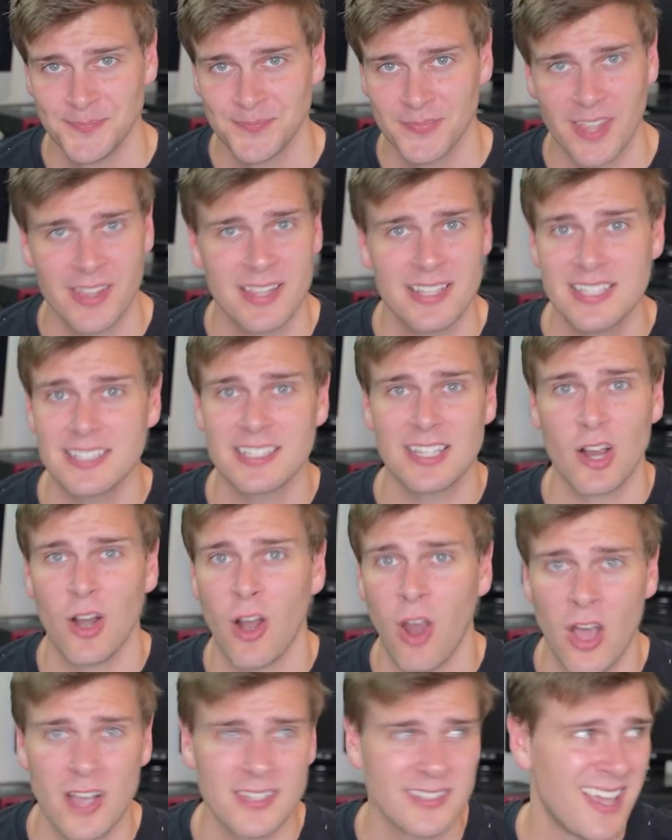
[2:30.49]
And this is a
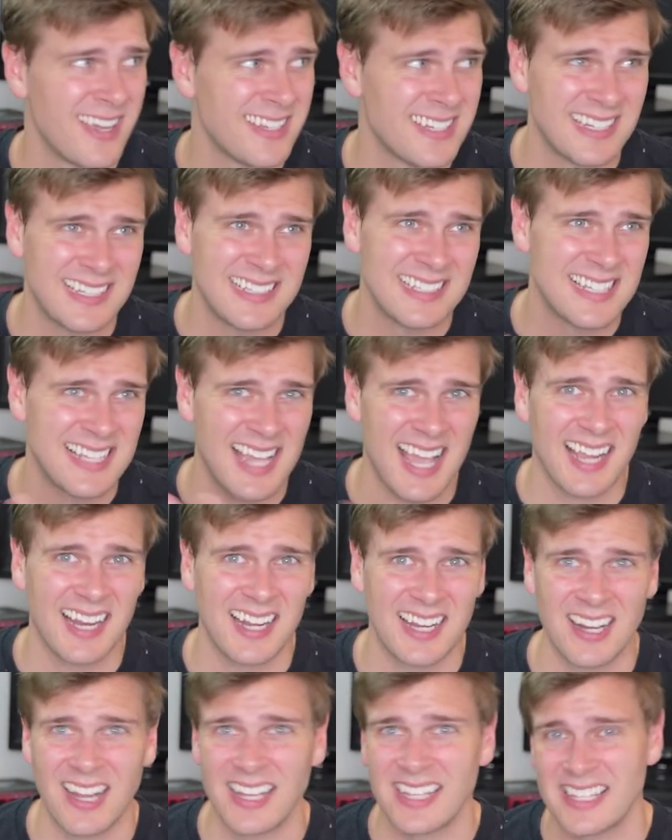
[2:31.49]
class that I did
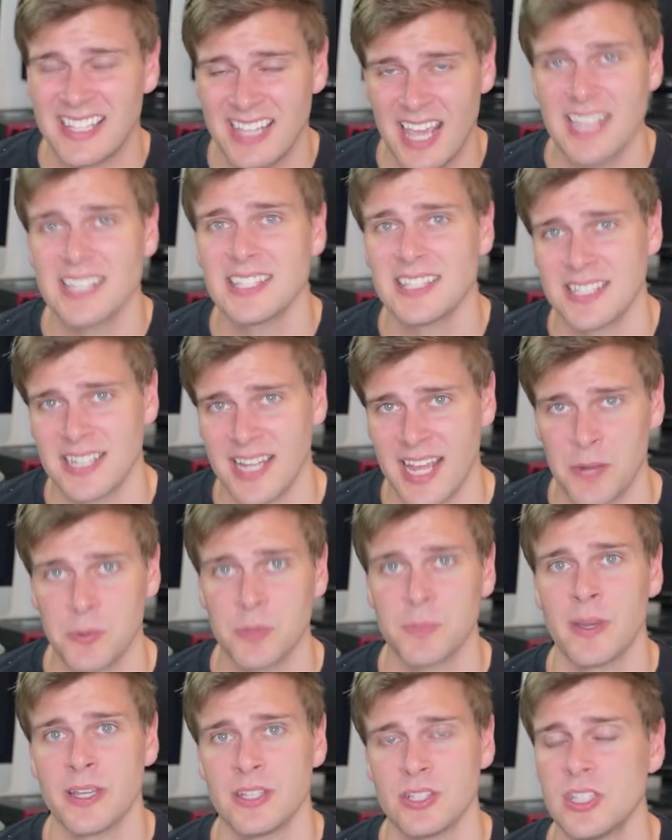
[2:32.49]
exactly like yesterday with
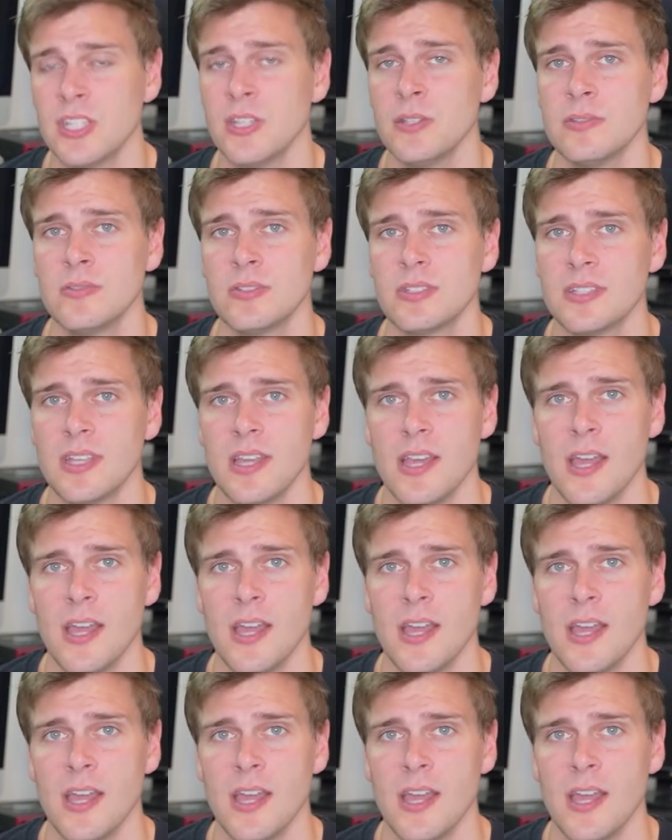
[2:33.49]
my students